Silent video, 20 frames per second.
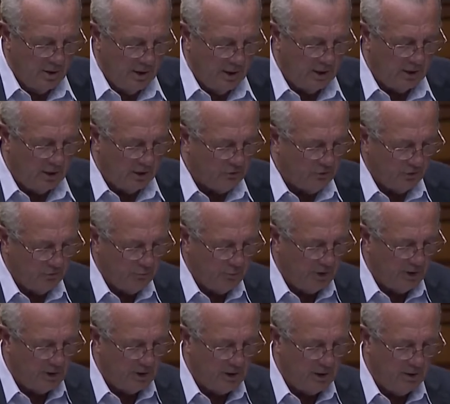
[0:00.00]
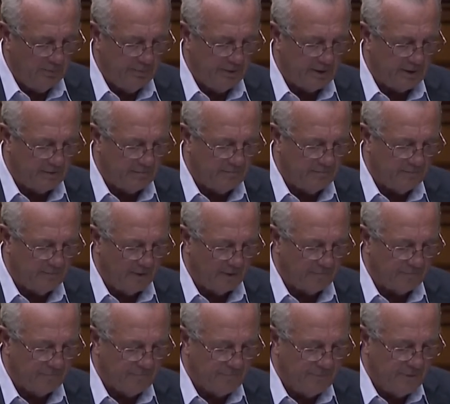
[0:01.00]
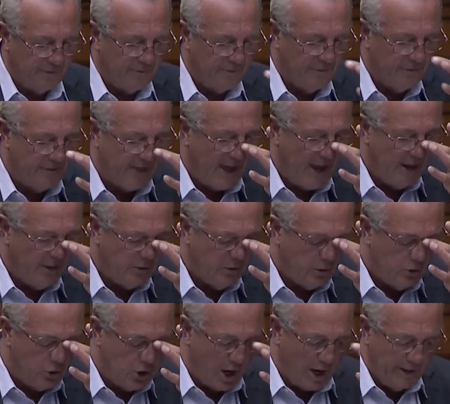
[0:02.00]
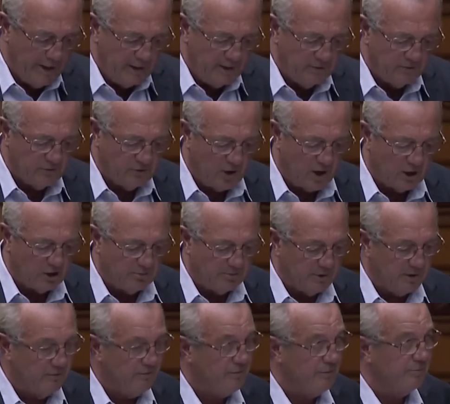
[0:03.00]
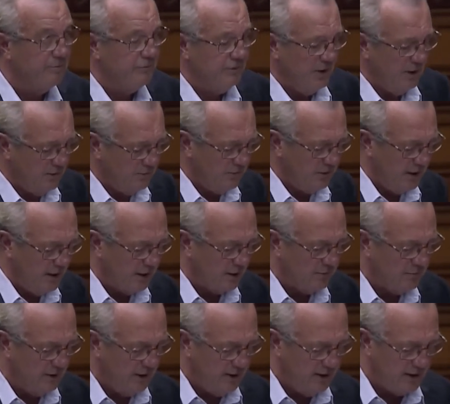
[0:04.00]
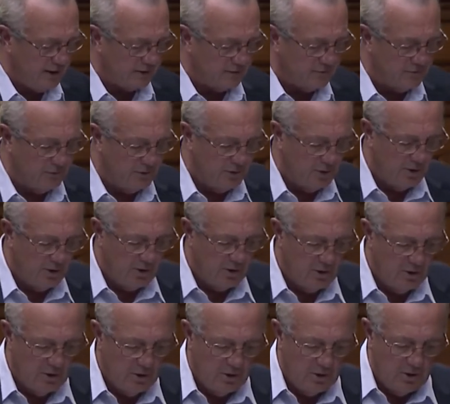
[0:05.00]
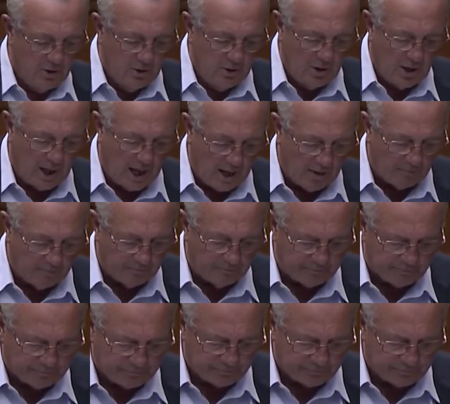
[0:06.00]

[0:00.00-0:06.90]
And I'll just read a little bit of, of that guidance document from Six Sick Kids. Mm-hmm. Um,